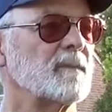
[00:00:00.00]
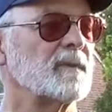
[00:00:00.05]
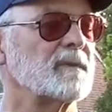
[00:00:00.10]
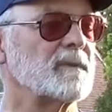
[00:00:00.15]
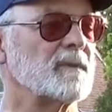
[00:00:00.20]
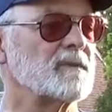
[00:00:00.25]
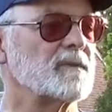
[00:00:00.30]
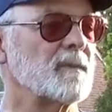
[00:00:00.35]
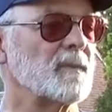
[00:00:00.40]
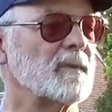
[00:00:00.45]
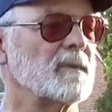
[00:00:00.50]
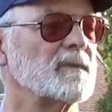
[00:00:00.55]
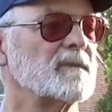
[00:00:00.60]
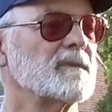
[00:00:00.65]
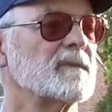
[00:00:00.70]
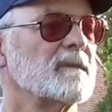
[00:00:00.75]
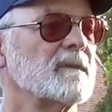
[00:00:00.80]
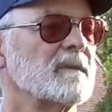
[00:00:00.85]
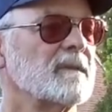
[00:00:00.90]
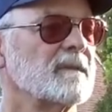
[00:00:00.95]

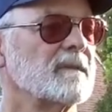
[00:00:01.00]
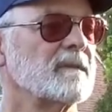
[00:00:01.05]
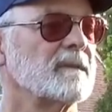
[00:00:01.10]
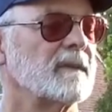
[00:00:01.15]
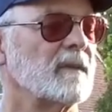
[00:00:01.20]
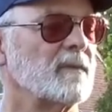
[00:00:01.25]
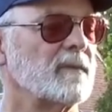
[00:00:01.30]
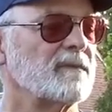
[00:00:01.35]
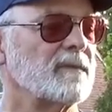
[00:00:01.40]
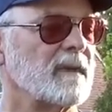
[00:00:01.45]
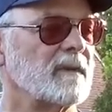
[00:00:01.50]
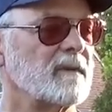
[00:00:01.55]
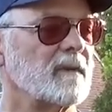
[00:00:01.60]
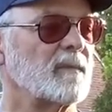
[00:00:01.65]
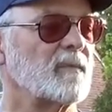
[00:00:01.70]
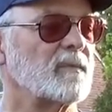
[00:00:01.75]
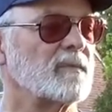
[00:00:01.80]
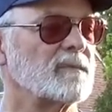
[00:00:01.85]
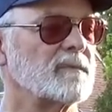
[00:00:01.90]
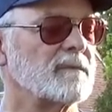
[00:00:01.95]
participants, and we've had
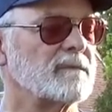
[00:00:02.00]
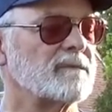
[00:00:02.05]
upwards of